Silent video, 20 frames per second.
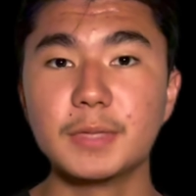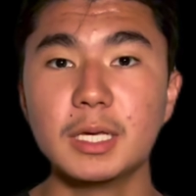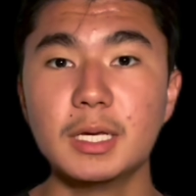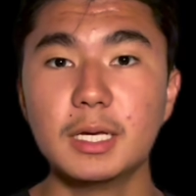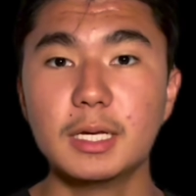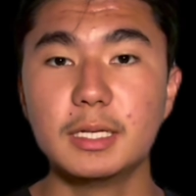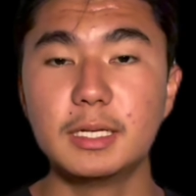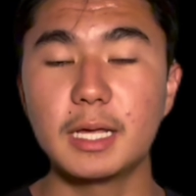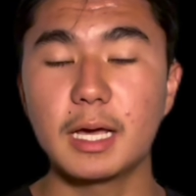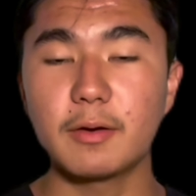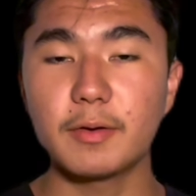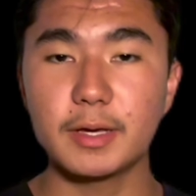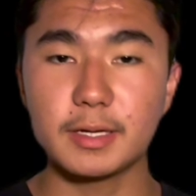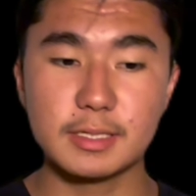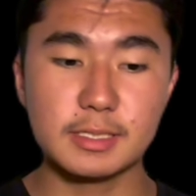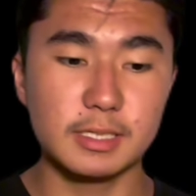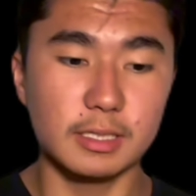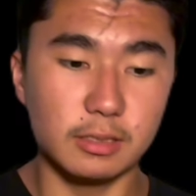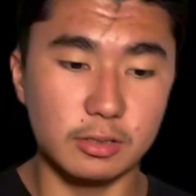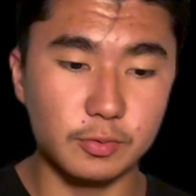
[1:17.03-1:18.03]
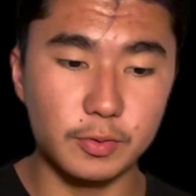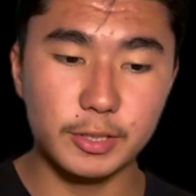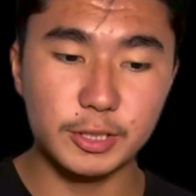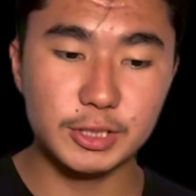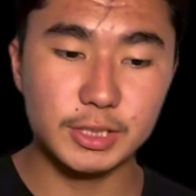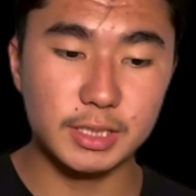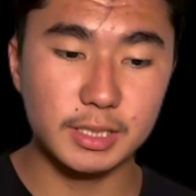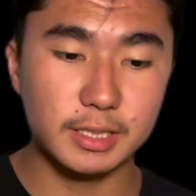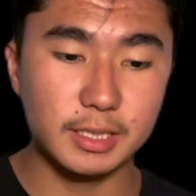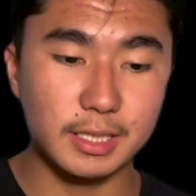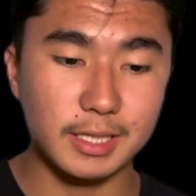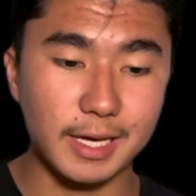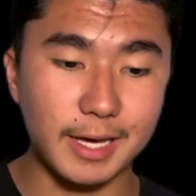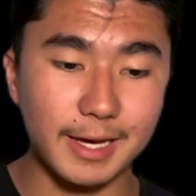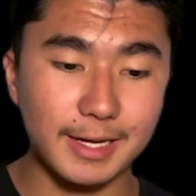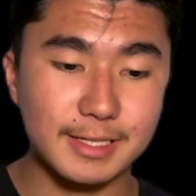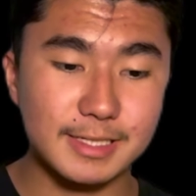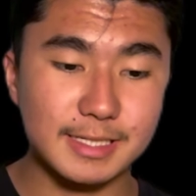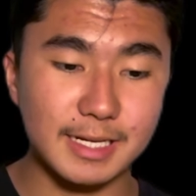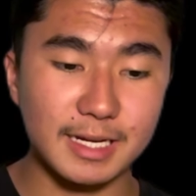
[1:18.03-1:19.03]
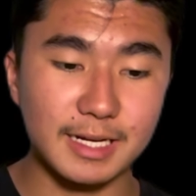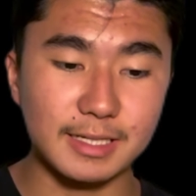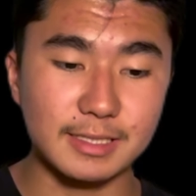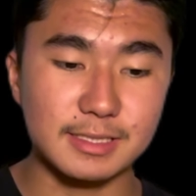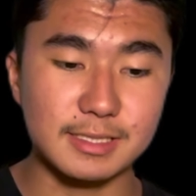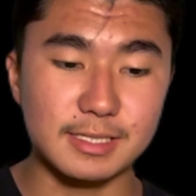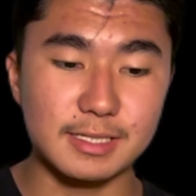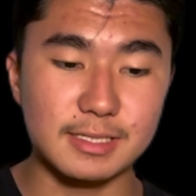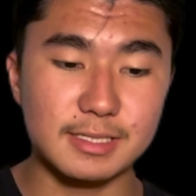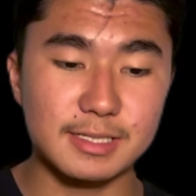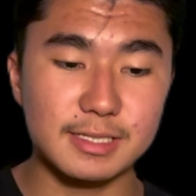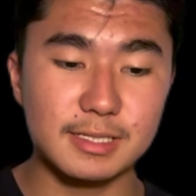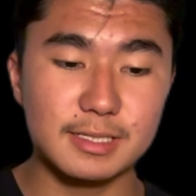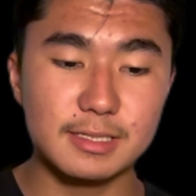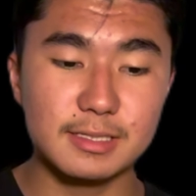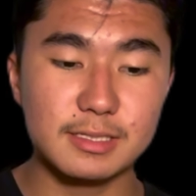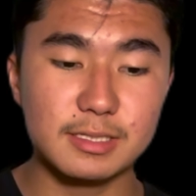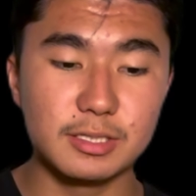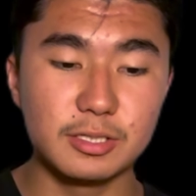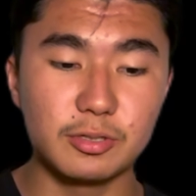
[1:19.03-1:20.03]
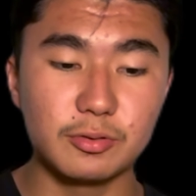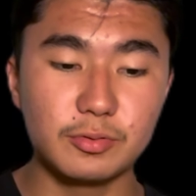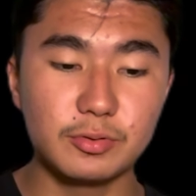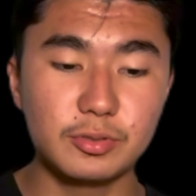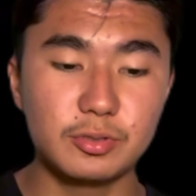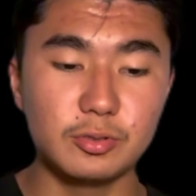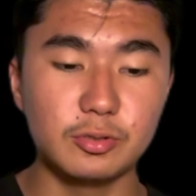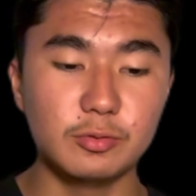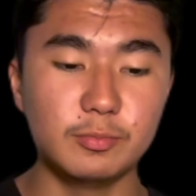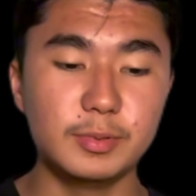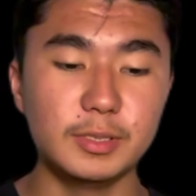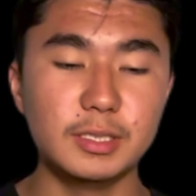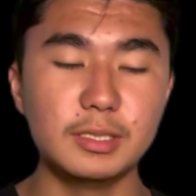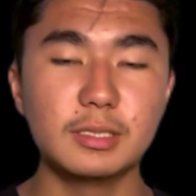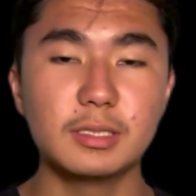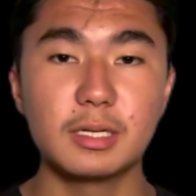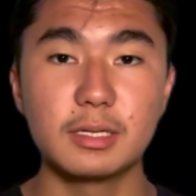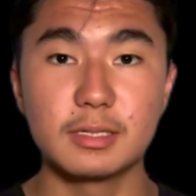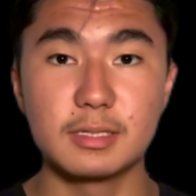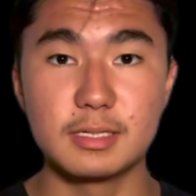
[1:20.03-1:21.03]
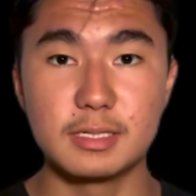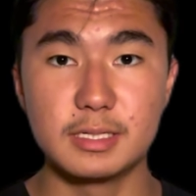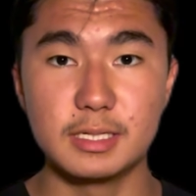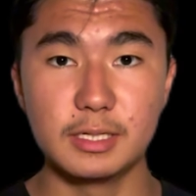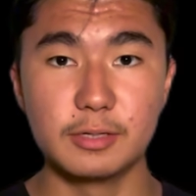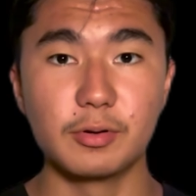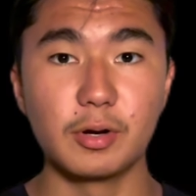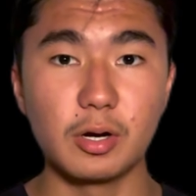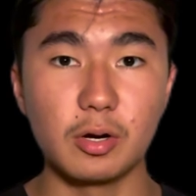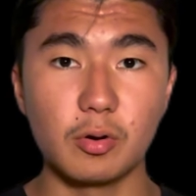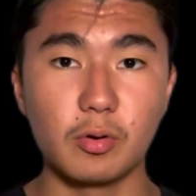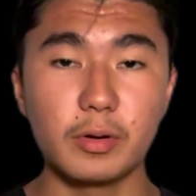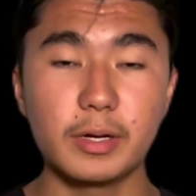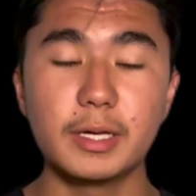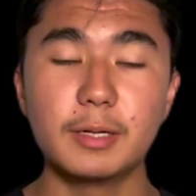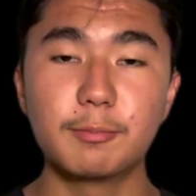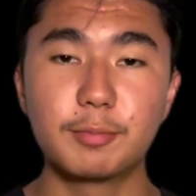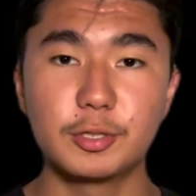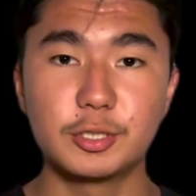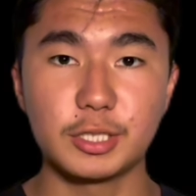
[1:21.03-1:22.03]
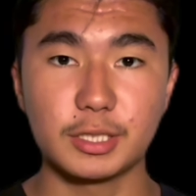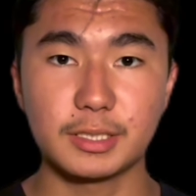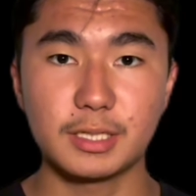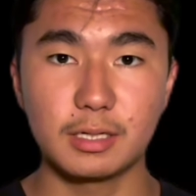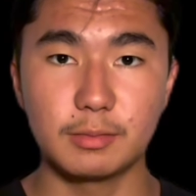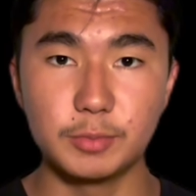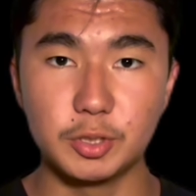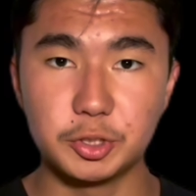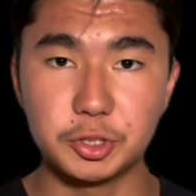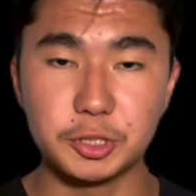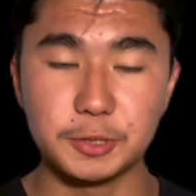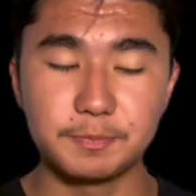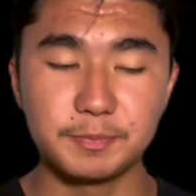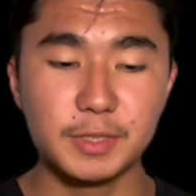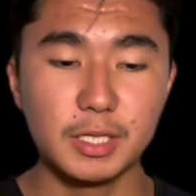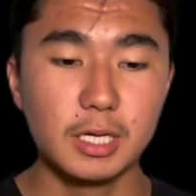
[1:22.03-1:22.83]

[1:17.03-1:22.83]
Now, acceleration in the x-axis is going to be 0 in projectile motion.